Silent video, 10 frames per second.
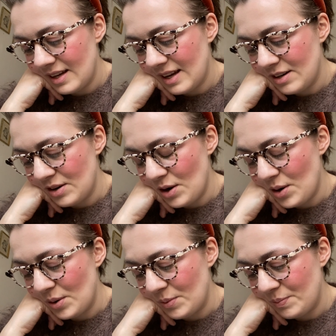I don't know.
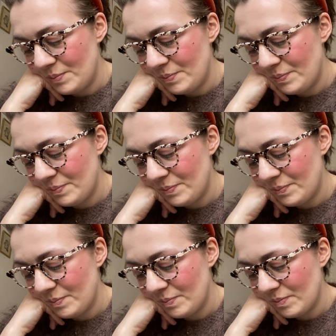
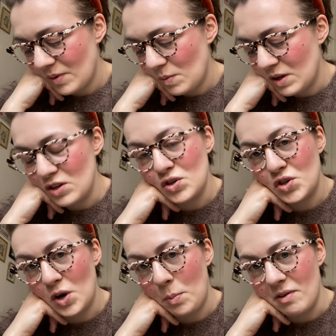When you're just
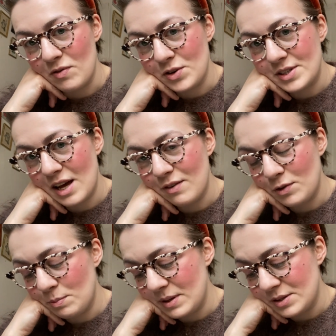shopping for yourself,
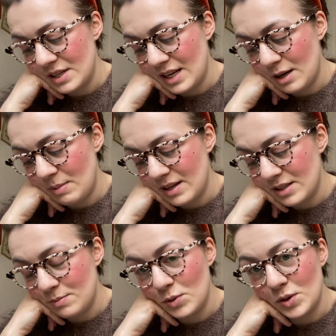your bill's a little bit
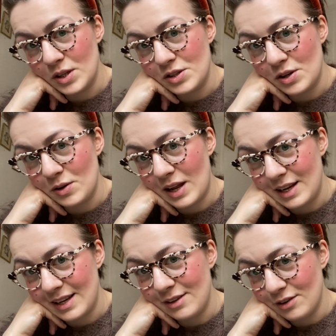smaller, so like,
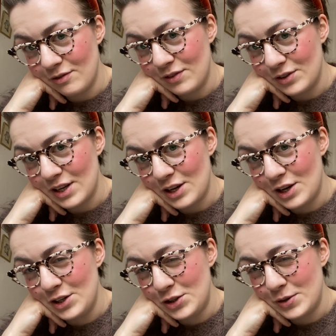it feels like you
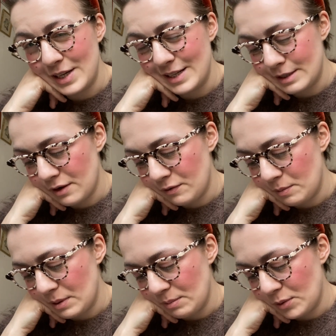can treat yourself a
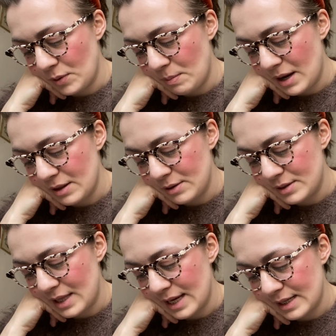bit more and buy those
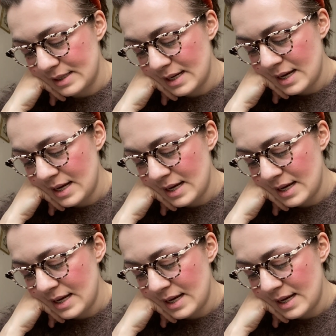things.